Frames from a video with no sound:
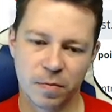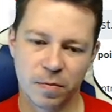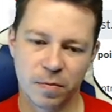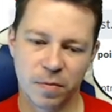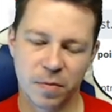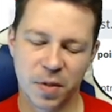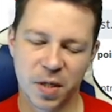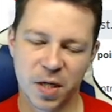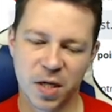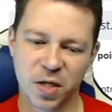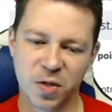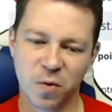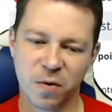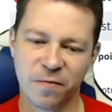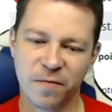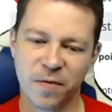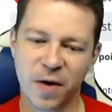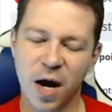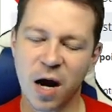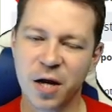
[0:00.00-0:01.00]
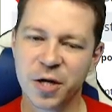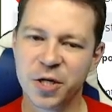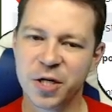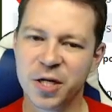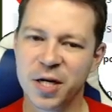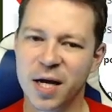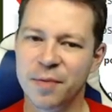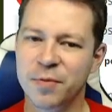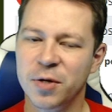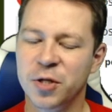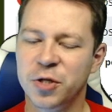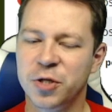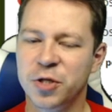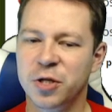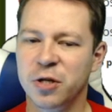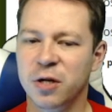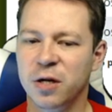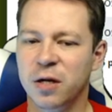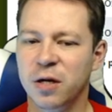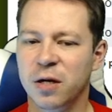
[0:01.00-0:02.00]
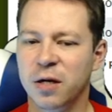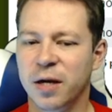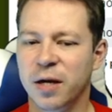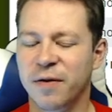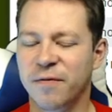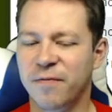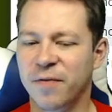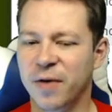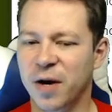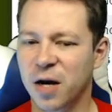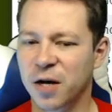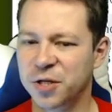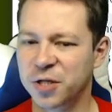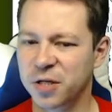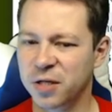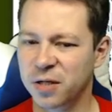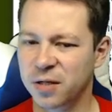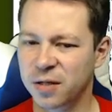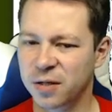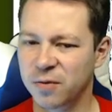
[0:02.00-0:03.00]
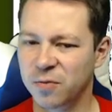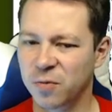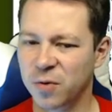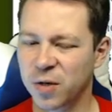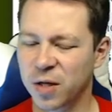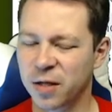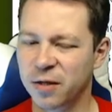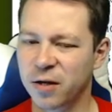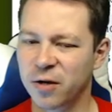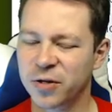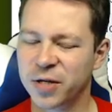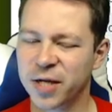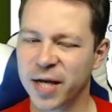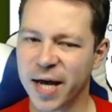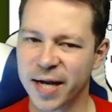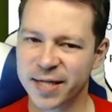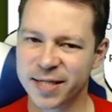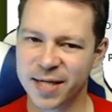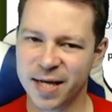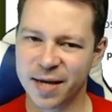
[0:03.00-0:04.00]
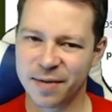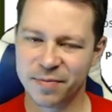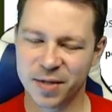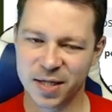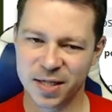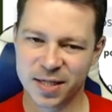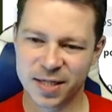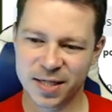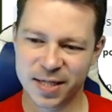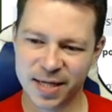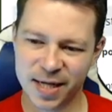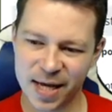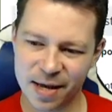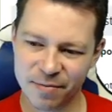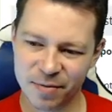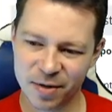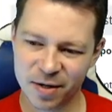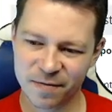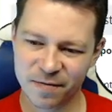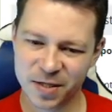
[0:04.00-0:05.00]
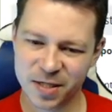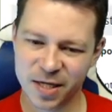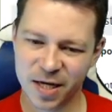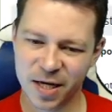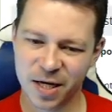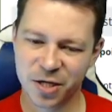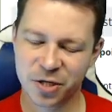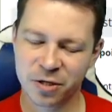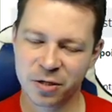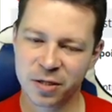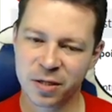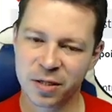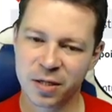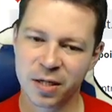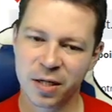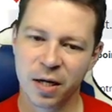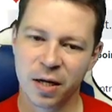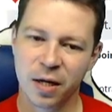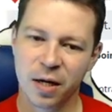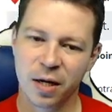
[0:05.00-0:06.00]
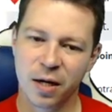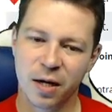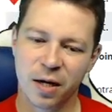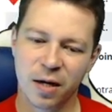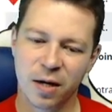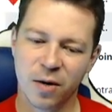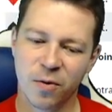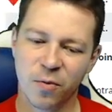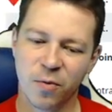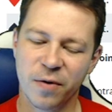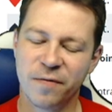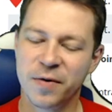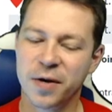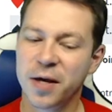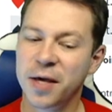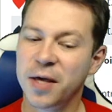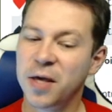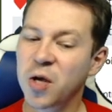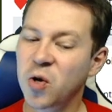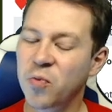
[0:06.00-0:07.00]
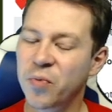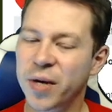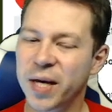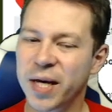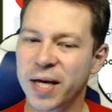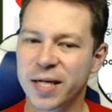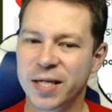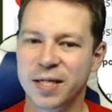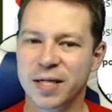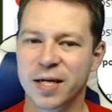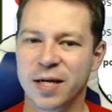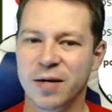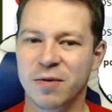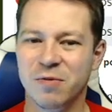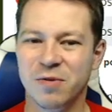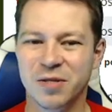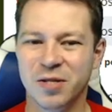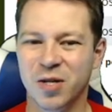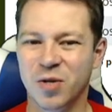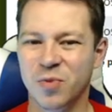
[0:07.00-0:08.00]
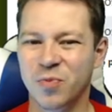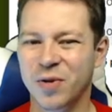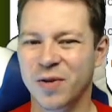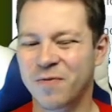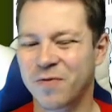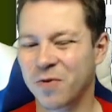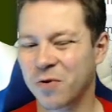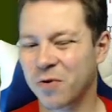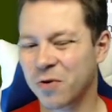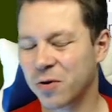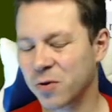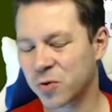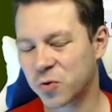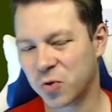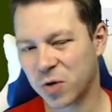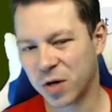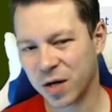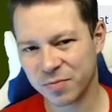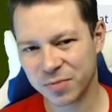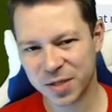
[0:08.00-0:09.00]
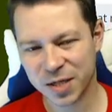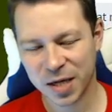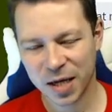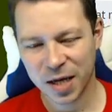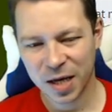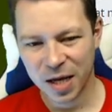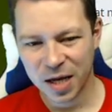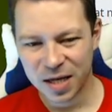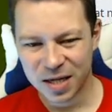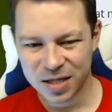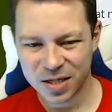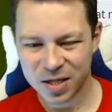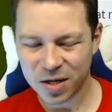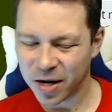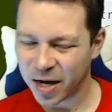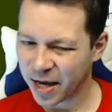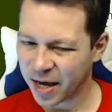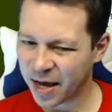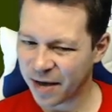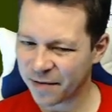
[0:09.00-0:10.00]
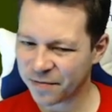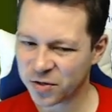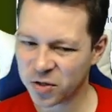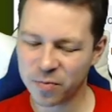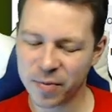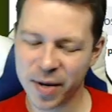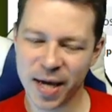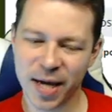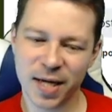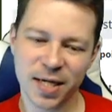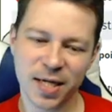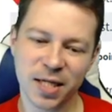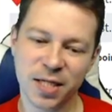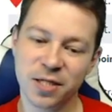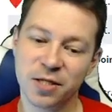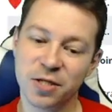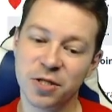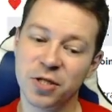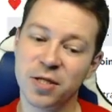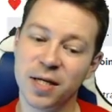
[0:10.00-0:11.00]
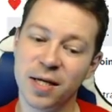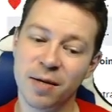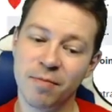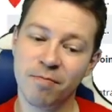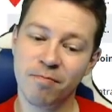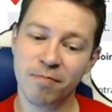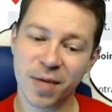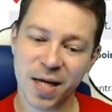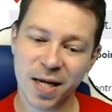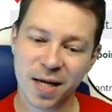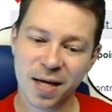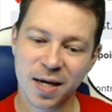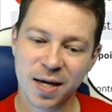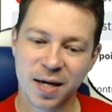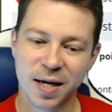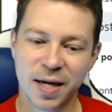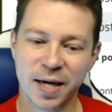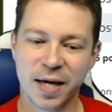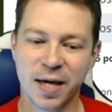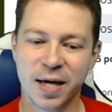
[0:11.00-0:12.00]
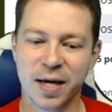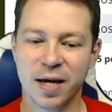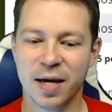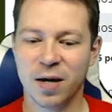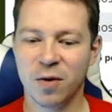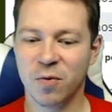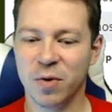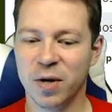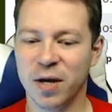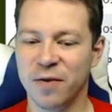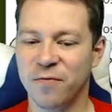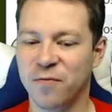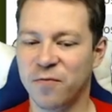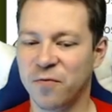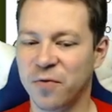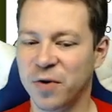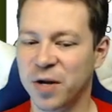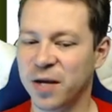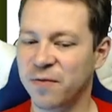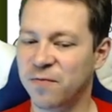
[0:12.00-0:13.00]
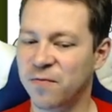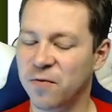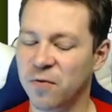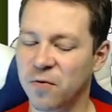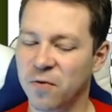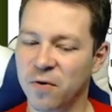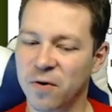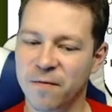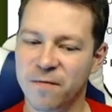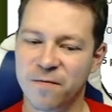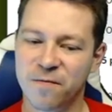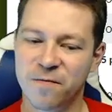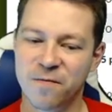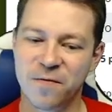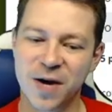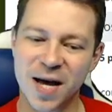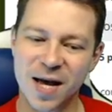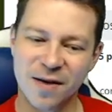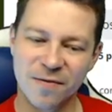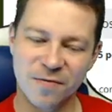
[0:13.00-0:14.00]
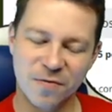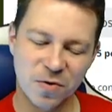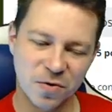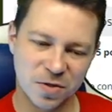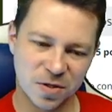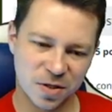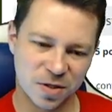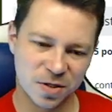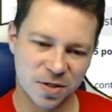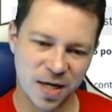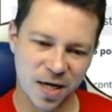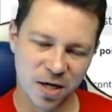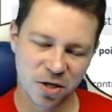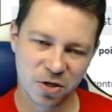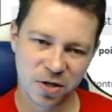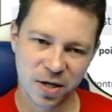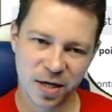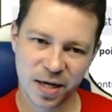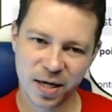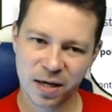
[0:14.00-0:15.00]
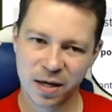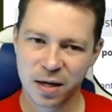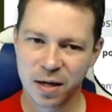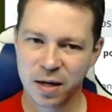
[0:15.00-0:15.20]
Because with Argine, I'm not sure if Argine will not accept this slam invitation uh, with a cue bid. He will not bid for no trumps. So I have to make a decision immediately. And we have three, four, five losers actually.